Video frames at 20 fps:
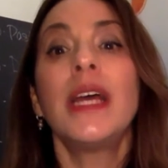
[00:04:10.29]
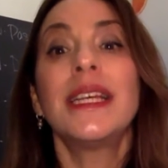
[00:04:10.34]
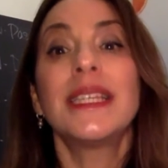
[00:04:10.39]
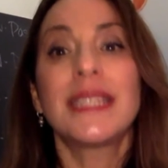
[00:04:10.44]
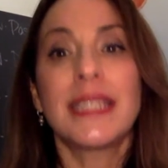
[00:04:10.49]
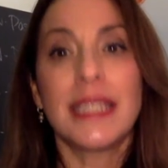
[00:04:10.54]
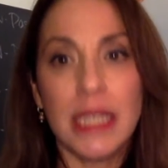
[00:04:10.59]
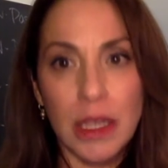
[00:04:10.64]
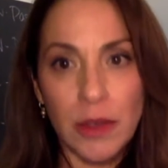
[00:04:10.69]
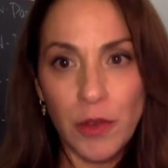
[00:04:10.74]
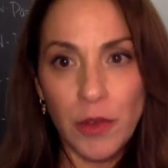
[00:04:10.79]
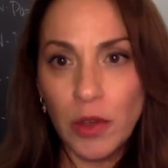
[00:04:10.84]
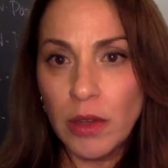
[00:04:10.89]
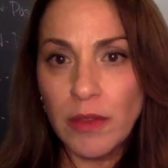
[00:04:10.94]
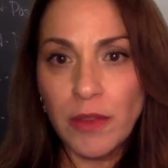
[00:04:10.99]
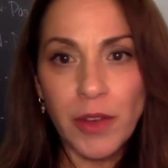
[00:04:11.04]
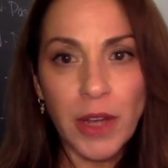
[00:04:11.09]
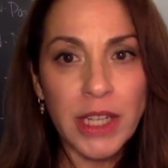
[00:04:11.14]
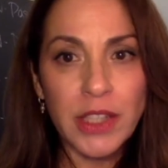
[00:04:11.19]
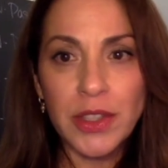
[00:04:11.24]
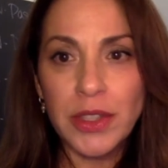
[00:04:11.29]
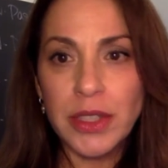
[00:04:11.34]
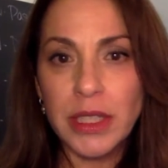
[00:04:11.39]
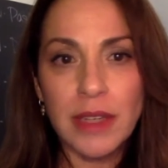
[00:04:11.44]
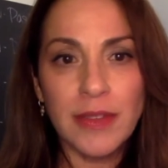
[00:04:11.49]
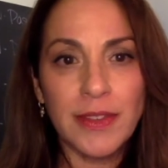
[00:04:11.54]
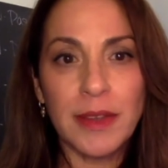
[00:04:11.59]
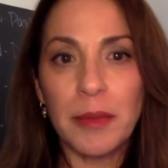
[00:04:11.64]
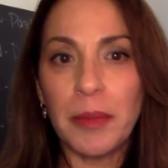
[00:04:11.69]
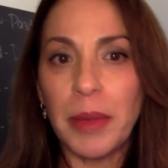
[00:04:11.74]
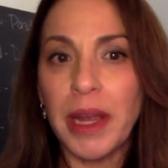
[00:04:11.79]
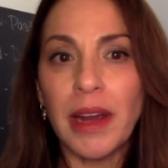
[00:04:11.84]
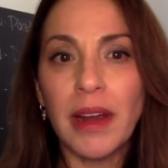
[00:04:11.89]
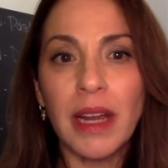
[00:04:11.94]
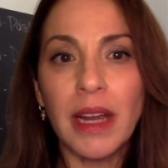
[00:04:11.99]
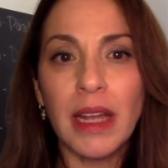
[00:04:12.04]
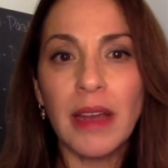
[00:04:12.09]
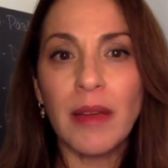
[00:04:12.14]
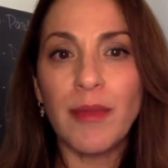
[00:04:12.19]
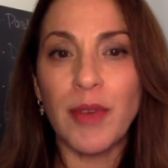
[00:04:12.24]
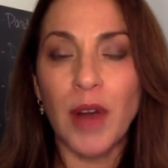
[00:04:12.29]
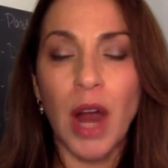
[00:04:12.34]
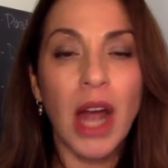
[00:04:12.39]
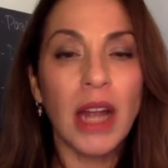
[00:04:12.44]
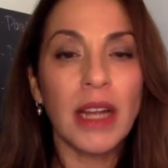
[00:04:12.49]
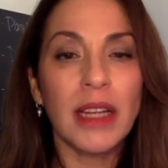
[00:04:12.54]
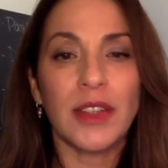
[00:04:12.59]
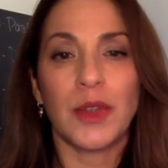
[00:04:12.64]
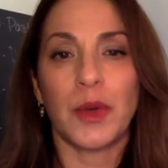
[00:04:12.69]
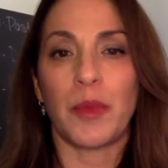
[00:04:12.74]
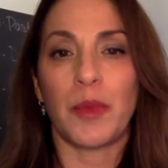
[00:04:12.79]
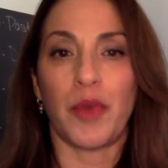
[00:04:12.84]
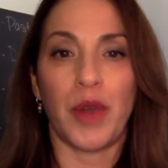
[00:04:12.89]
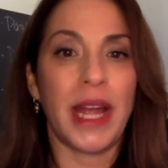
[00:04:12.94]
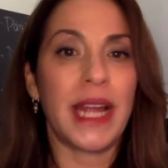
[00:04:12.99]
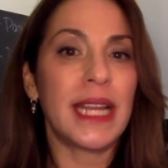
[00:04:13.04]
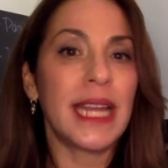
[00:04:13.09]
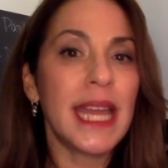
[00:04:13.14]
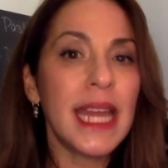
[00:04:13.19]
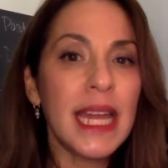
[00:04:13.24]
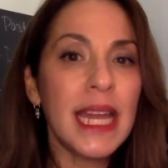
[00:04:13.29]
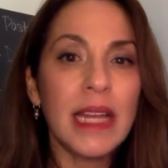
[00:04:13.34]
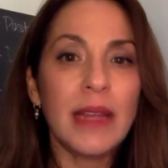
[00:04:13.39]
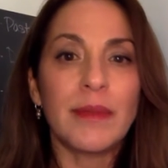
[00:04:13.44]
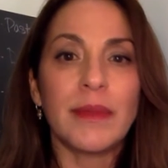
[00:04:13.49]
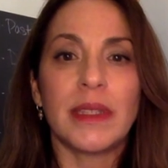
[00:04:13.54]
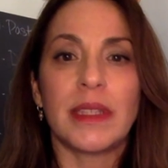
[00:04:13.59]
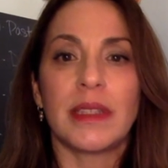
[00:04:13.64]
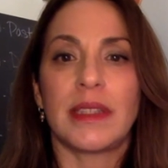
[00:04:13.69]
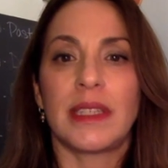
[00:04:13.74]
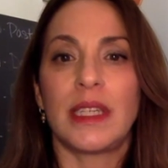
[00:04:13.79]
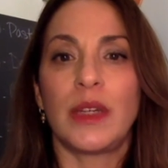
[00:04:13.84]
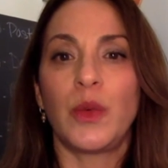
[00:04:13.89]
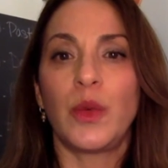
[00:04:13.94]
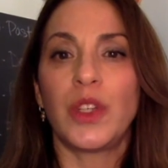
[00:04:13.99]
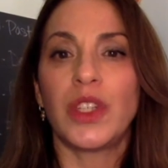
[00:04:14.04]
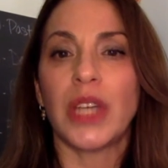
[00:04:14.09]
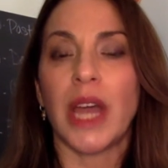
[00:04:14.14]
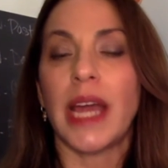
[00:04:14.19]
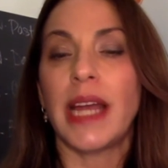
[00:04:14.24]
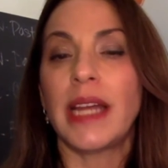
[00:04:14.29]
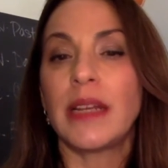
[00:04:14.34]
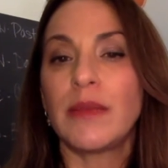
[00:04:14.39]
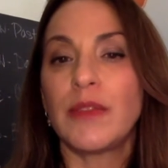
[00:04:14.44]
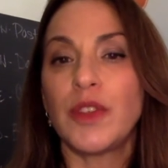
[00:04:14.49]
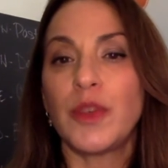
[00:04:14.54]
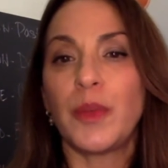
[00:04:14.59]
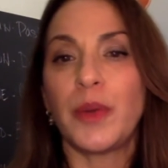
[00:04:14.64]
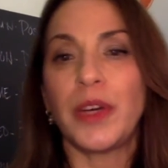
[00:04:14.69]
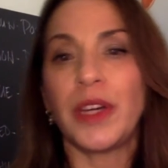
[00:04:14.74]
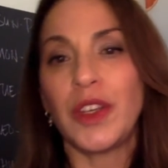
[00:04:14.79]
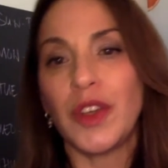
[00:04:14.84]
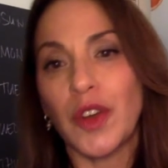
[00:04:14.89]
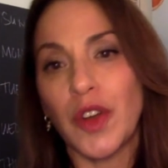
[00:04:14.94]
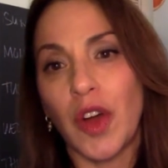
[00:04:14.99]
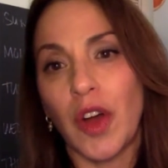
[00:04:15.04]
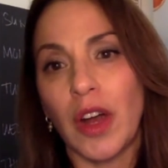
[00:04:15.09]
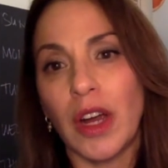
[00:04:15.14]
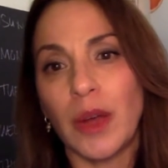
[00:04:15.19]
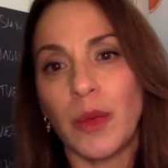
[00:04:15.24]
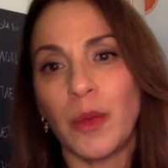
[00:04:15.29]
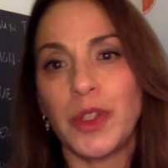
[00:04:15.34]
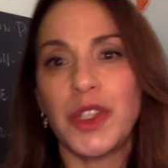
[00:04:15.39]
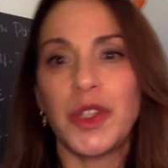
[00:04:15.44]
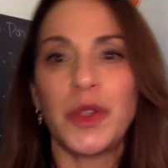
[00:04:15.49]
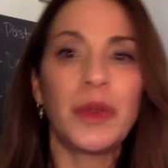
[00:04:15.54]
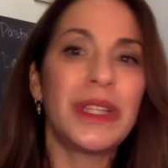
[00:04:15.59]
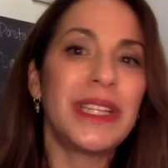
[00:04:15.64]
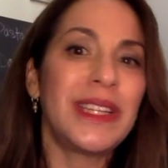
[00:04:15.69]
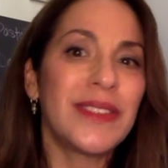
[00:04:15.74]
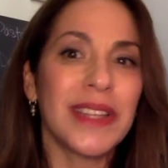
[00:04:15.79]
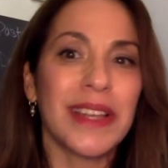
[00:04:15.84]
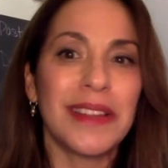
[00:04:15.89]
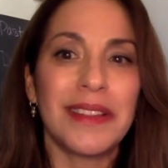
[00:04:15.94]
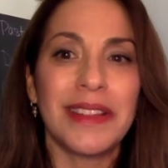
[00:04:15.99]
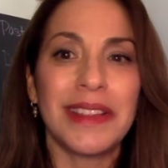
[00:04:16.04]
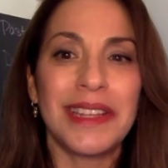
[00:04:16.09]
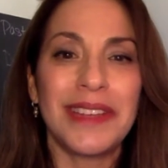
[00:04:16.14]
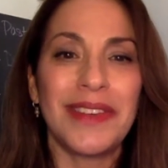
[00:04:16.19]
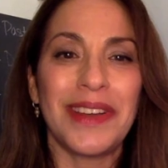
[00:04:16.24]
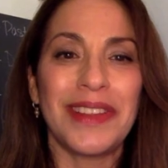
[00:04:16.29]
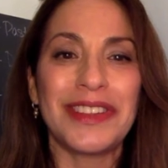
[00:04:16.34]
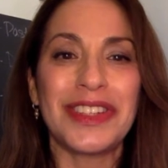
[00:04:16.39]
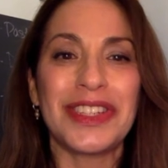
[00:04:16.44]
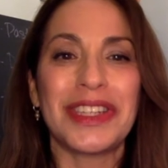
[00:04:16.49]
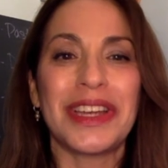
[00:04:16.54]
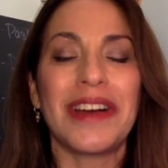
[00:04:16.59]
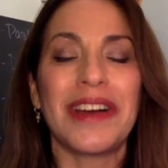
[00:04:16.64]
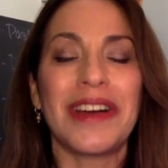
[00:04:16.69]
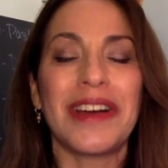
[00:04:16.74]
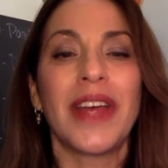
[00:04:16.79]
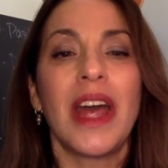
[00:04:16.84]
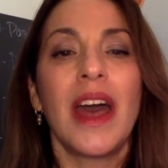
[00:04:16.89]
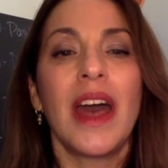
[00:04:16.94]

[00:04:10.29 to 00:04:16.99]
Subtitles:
See if you can find yourself comparing products or brand names. See which items you put in your cart and which you leave on the shelf.